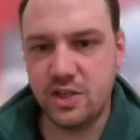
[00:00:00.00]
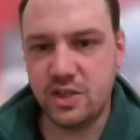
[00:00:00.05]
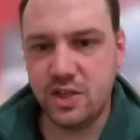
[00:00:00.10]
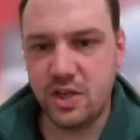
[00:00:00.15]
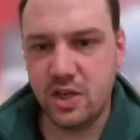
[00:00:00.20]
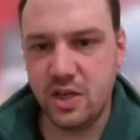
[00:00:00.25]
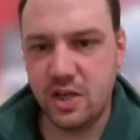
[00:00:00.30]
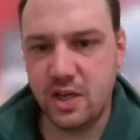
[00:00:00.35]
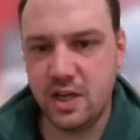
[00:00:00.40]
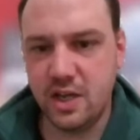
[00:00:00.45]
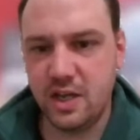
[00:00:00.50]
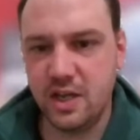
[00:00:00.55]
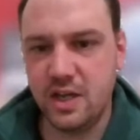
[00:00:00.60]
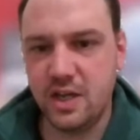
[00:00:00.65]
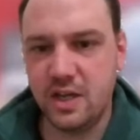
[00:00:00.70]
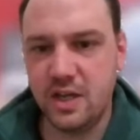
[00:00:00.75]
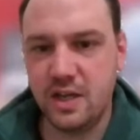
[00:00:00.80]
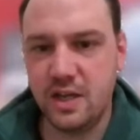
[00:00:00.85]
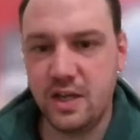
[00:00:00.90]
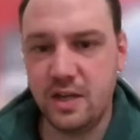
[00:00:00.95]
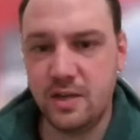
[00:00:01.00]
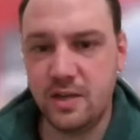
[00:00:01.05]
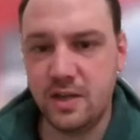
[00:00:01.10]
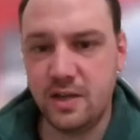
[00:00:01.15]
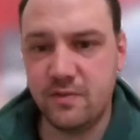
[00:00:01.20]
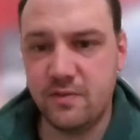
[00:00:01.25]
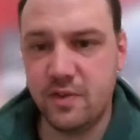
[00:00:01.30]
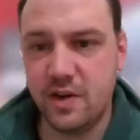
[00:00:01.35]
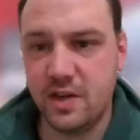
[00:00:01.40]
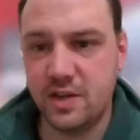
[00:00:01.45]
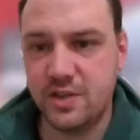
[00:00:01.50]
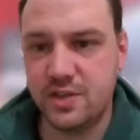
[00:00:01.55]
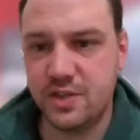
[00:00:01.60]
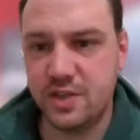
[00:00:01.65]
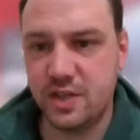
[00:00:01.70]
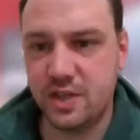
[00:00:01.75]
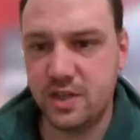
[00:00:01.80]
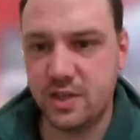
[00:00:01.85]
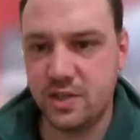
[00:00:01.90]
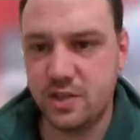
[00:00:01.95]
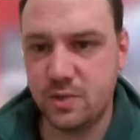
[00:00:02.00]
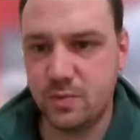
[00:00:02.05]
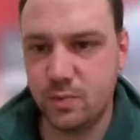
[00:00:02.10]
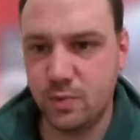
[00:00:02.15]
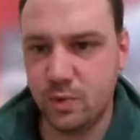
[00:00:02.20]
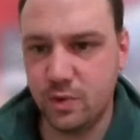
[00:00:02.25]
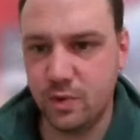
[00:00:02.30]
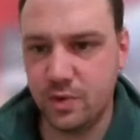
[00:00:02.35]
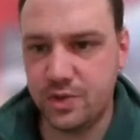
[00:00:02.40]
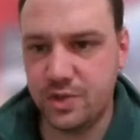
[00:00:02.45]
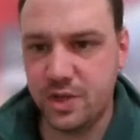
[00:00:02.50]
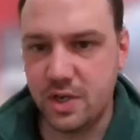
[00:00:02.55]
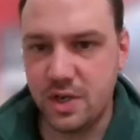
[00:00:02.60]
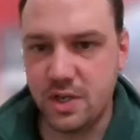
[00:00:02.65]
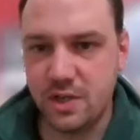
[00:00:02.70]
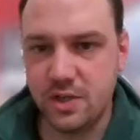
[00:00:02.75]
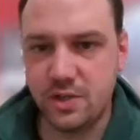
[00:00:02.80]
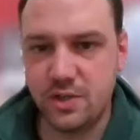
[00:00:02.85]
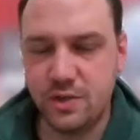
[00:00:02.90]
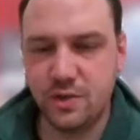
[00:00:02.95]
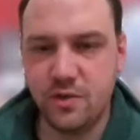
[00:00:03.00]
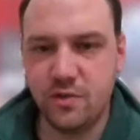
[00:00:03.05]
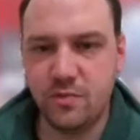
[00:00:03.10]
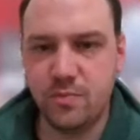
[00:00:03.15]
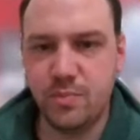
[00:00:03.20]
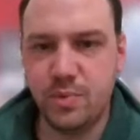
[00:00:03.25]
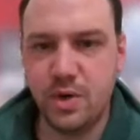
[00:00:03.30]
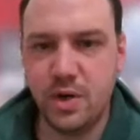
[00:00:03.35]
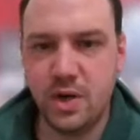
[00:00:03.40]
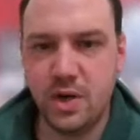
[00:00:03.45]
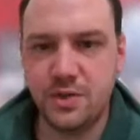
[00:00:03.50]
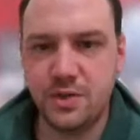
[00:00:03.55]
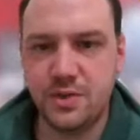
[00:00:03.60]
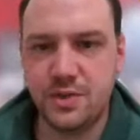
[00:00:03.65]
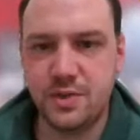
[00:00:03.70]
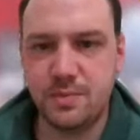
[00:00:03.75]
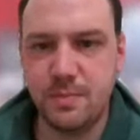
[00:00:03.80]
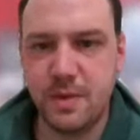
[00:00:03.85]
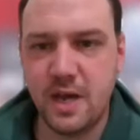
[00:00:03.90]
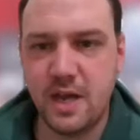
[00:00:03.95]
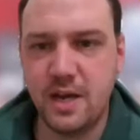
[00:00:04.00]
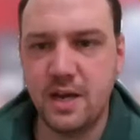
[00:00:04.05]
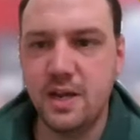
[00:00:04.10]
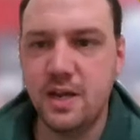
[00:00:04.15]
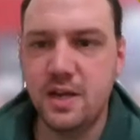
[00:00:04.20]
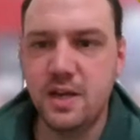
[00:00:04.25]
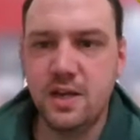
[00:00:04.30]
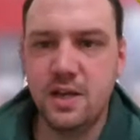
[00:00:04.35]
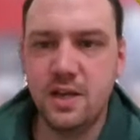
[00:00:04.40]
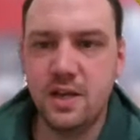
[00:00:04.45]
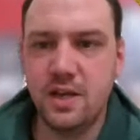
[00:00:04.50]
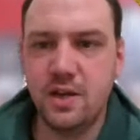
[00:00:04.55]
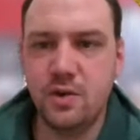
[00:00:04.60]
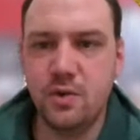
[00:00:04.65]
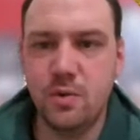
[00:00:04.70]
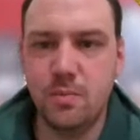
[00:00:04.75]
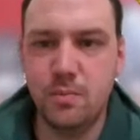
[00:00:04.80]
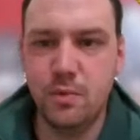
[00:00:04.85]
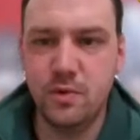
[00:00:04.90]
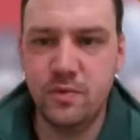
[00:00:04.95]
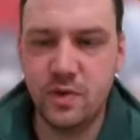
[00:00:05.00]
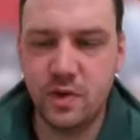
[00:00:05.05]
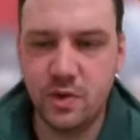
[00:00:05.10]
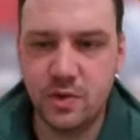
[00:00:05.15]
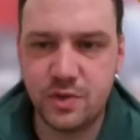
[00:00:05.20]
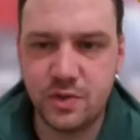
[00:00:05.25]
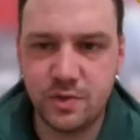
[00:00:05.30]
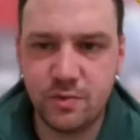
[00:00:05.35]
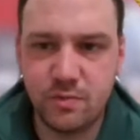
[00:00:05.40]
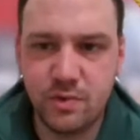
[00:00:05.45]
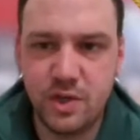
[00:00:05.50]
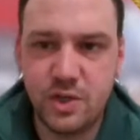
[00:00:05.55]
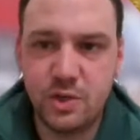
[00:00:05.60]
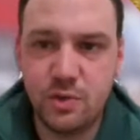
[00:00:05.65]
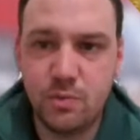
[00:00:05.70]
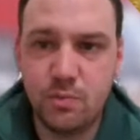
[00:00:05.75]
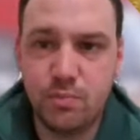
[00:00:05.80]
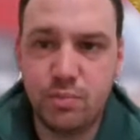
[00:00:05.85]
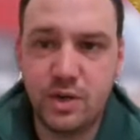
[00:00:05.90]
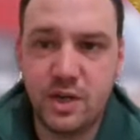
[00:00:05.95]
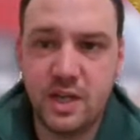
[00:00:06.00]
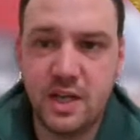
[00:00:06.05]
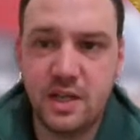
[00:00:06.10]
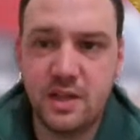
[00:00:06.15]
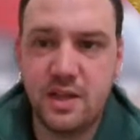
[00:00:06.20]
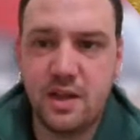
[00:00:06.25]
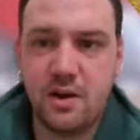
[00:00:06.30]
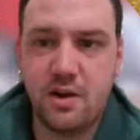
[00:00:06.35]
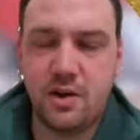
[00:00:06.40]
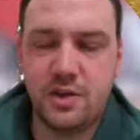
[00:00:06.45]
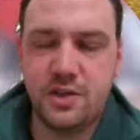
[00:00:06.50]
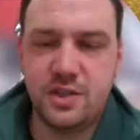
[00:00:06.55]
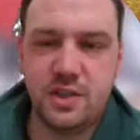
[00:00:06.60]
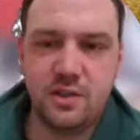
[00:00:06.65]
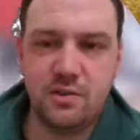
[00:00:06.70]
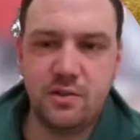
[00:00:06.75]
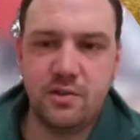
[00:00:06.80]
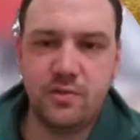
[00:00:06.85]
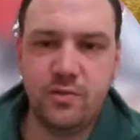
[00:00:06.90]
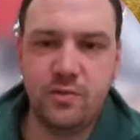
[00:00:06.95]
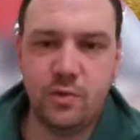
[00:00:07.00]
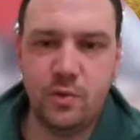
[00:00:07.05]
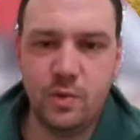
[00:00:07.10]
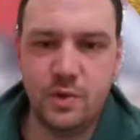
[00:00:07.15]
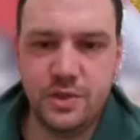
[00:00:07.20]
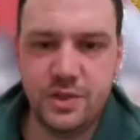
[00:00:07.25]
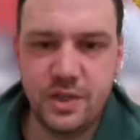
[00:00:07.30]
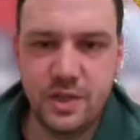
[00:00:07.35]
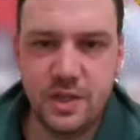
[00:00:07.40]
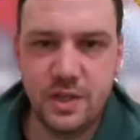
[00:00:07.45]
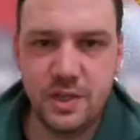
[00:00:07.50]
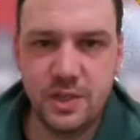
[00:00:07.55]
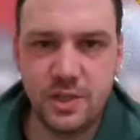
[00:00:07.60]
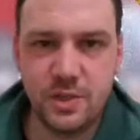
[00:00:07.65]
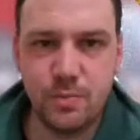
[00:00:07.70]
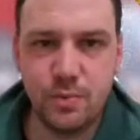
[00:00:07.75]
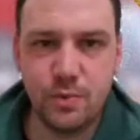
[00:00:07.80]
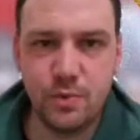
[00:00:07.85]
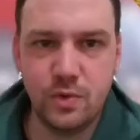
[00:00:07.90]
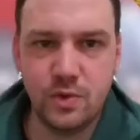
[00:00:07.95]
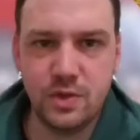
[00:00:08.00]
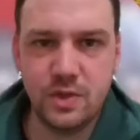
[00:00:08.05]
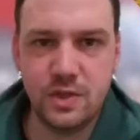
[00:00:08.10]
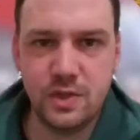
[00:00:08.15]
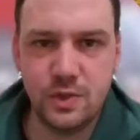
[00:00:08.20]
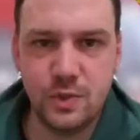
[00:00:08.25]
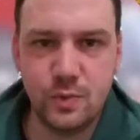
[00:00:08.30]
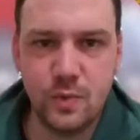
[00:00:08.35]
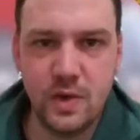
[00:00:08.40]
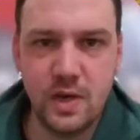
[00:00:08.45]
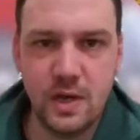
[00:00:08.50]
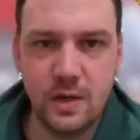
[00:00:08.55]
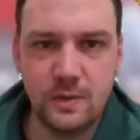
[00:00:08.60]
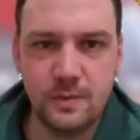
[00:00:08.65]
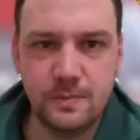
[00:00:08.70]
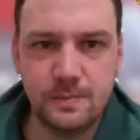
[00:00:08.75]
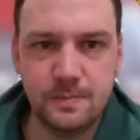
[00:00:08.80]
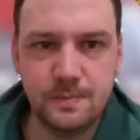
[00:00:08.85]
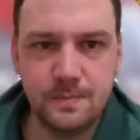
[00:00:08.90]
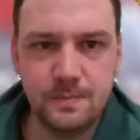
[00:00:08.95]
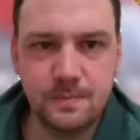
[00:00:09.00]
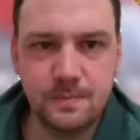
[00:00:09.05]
turning and advancing towards the Duke of Perth's men who are moving onto the ridge, bringing their artillery forwards in support as well.